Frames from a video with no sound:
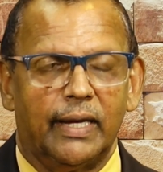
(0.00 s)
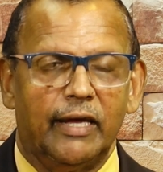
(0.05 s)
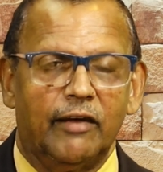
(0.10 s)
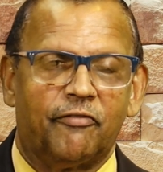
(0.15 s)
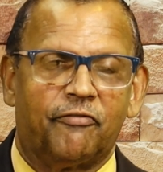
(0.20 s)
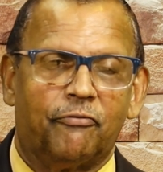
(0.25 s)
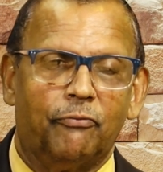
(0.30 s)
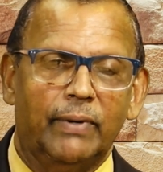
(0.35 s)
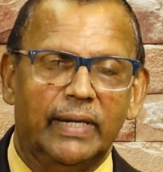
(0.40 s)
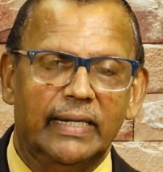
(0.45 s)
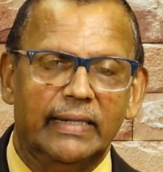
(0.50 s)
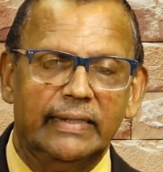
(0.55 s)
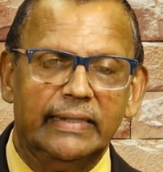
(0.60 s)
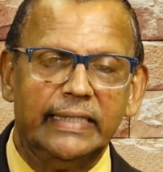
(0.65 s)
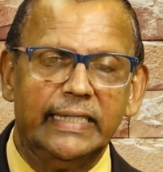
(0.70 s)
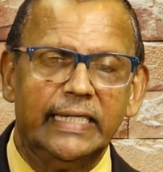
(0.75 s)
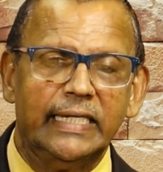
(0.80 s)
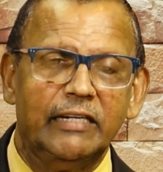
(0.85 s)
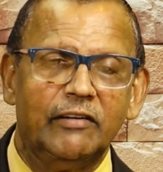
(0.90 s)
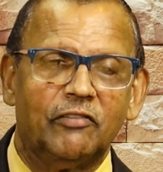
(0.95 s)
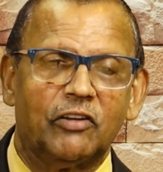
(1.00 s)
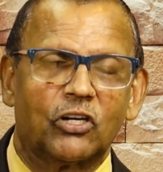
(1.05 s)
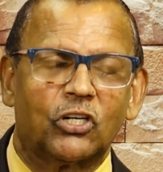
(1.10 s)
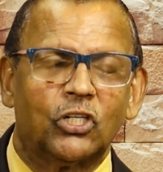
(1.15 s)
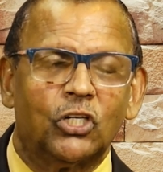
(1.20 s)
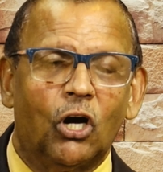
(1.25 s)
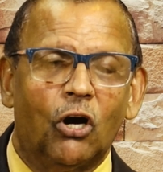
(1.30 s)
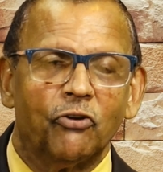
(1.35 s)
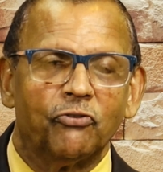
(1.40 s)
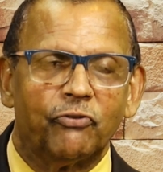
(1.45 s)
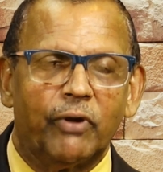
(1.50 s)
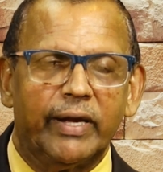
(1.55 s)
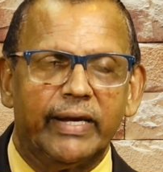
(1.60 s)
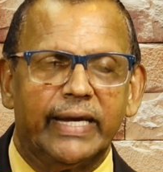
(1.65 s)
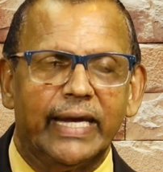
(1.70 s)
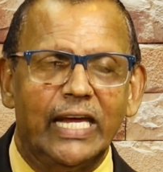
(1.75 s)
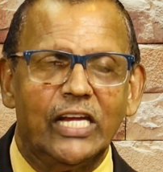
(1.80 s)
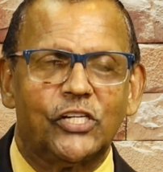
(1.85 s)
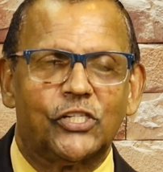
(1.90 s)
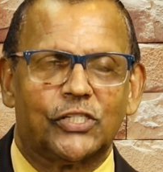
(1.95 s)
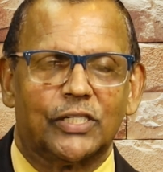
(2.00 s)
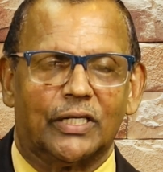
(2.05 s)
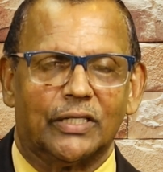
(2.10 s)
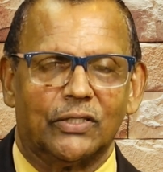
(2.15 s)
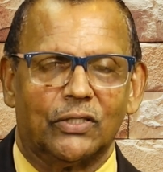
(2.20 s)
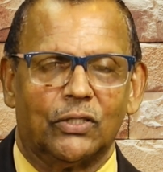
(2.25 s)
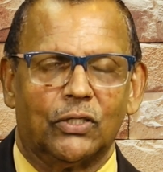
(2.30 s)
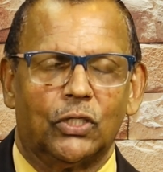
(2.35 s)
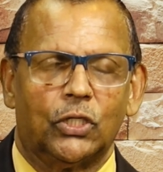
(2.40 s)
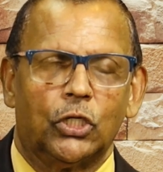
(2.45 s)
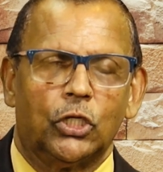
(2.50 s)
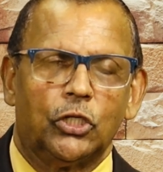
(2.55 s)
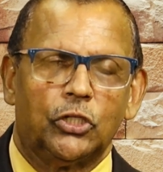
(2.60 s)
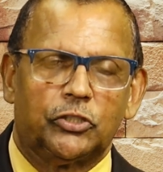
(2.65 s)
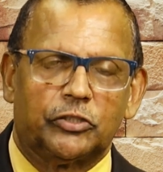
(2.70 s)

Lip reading: If we leave the congregation